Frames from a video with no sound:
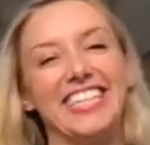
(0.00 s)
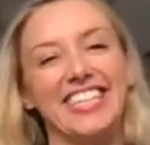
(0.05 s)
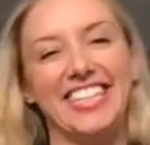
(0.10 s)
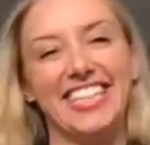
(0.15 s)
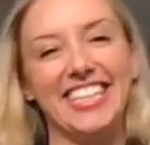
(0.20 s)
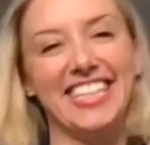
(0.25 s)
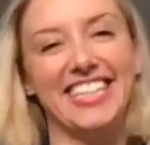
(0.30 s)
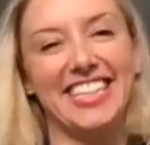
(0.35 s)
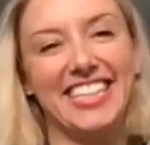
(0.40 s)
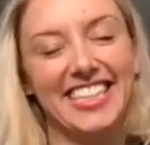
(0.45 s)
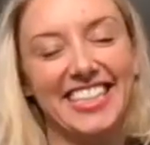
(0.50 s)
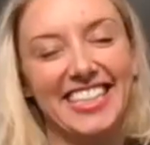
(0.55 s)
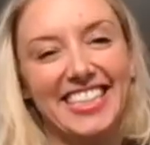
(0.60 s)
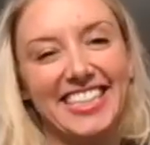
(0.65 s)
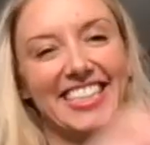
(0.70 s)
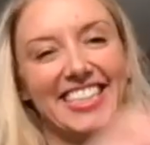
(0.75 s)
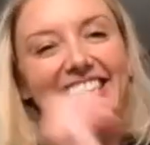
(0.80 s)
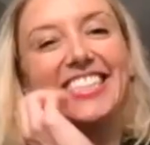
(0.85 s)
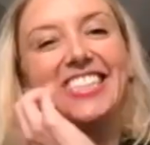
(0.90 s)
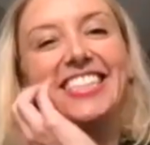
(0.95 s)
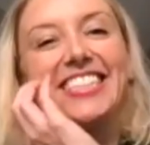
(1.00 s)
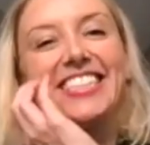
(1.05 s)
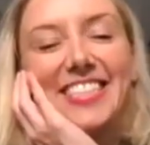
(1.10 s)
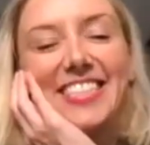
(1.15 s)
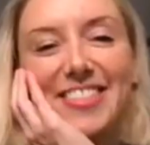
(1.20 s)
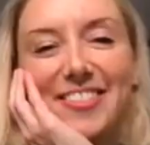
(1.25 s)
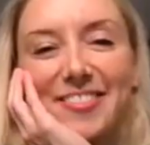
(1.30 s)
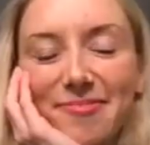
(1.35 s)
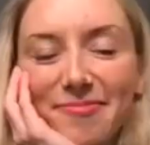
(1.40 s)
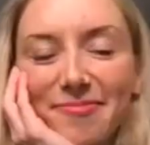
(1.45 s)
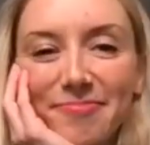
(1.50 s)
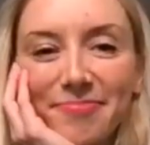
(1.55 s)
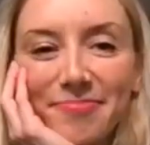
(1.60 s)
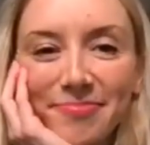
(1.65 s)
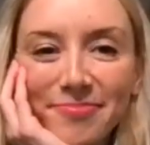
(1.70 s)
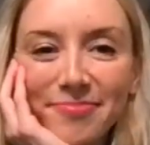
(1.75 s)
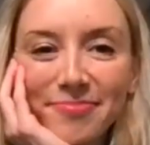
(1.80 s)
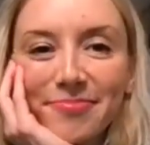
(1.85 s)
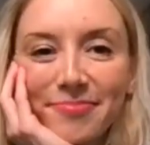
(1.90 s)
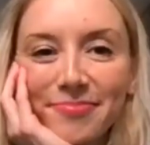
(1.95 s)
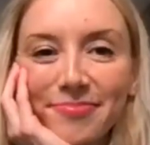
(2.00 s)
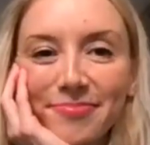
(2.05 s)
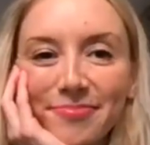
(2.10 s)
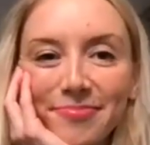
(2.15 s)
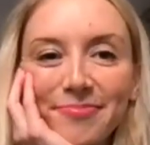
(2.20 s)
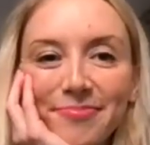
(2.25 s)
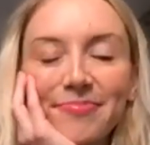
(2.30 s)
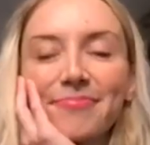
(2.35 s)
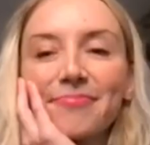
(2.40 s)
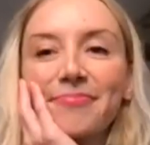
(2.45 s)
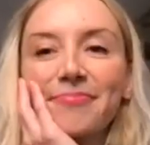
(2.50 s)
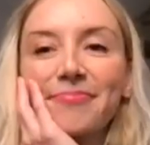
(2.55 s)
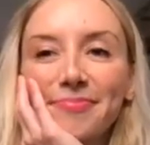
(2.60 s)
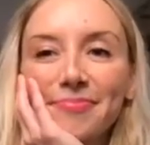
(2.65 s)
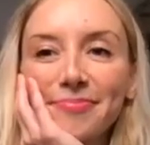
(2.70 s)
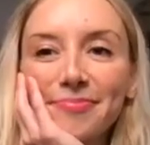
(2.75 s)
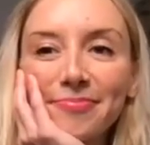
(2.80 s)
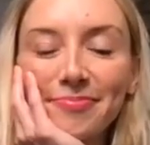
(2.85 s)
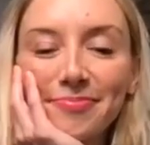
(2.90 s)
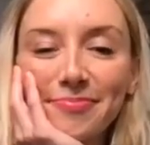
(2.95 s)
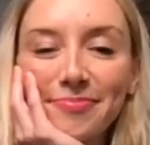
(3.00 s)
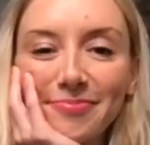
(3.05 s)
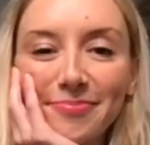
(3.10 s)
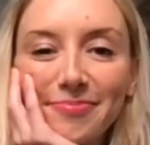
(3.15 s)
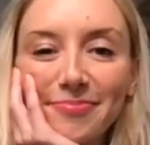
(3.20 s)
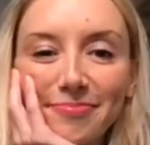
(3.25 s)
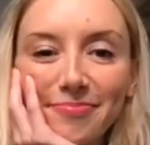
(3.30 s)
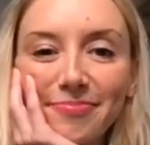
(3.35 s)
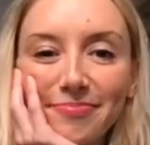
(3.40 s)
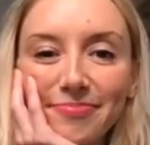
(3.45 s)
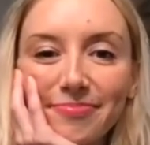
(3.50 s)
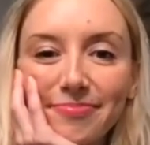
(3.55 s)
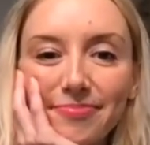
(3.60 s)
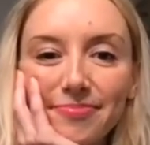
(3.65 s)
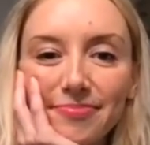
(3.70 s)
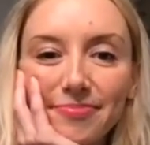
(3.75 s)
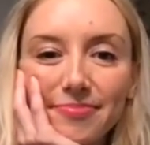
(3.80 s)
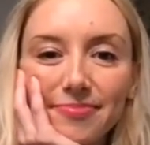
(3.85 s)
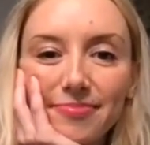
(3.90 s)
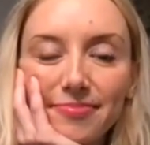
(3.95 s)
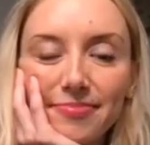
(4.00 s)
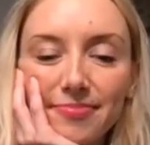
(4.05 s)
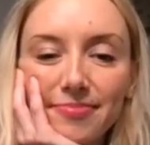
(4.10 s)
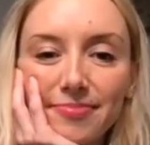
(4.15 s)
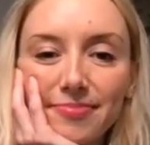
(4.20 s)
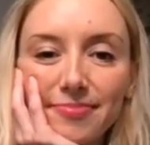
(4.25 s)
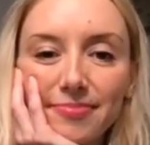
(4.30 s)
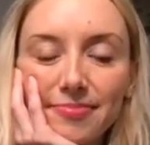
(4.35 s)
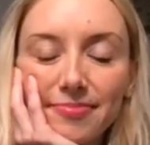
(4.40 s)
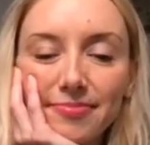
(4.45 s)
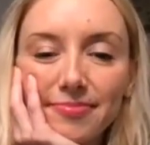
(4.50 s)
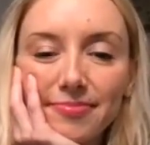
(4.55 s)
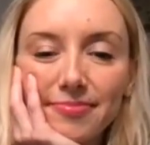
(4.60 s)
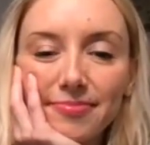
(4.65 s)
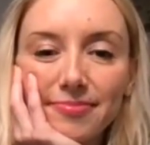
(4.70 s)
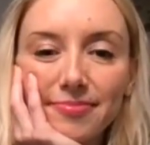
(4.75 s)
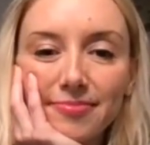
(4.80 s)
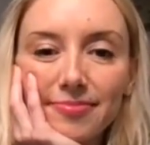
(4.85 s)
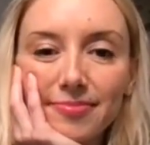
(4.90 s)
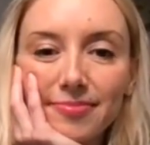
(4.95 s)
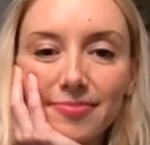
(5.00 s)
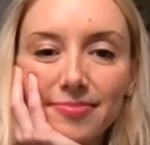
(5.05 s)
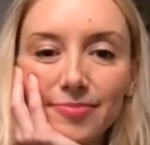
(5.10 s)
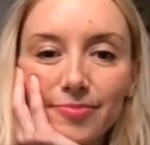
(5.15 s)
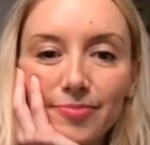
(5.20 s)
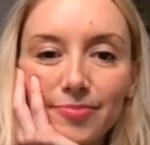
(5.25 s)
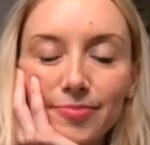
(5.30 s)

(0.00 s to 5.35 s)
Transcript: No words are spoken by the person on screen.